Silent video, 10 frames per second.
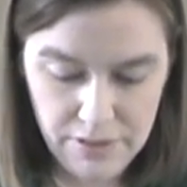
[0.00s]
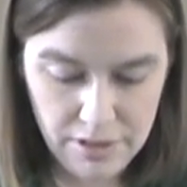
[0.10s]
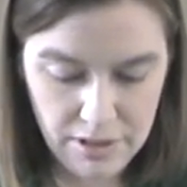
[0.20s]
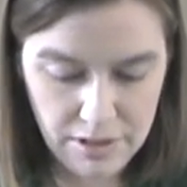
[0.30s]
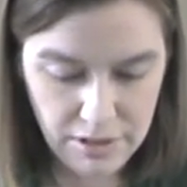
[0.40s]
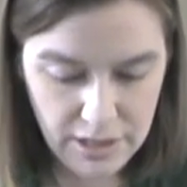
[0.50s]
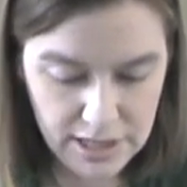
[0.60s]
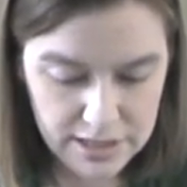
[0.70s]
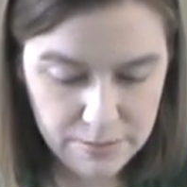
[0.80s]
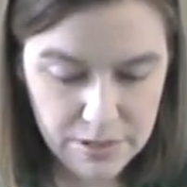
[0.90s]
And the
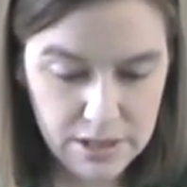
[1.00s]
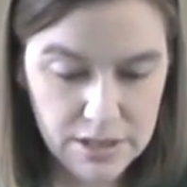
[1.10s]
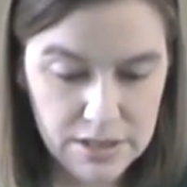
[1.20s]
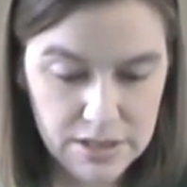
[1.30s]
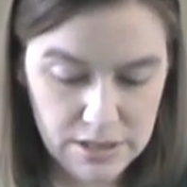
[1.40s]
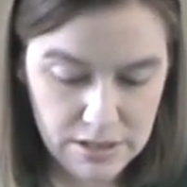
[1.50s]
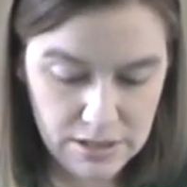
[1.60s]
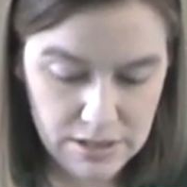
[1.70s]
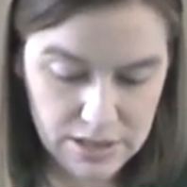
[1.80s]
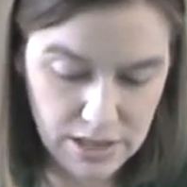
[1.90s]
last piece,
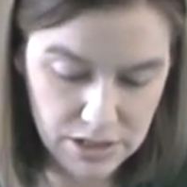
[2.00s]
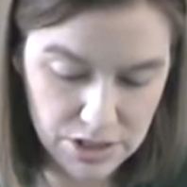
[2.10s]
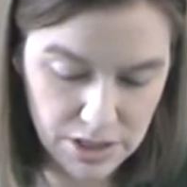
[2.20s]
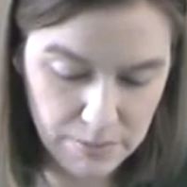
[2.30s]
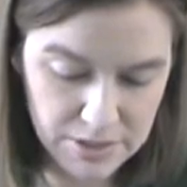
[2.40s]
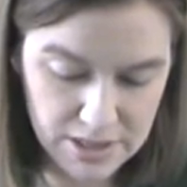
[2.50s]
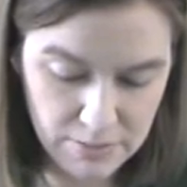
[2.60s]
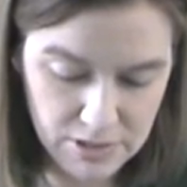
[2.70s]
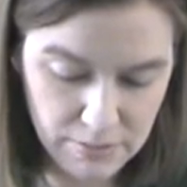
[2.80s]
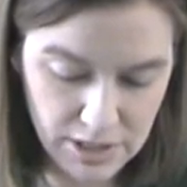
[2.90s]
does that shape seem
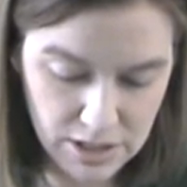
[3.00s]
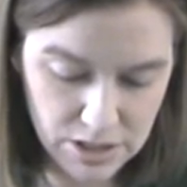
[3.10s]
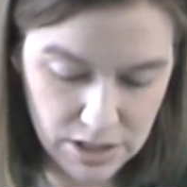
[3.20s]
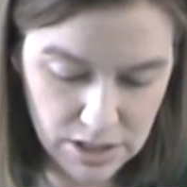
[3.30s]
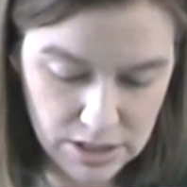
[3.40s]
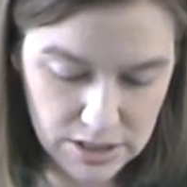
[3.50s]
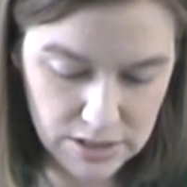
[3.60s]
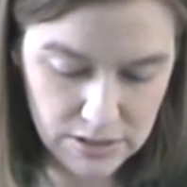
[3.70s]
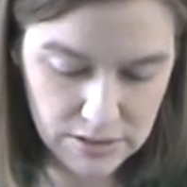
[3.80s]
to match this?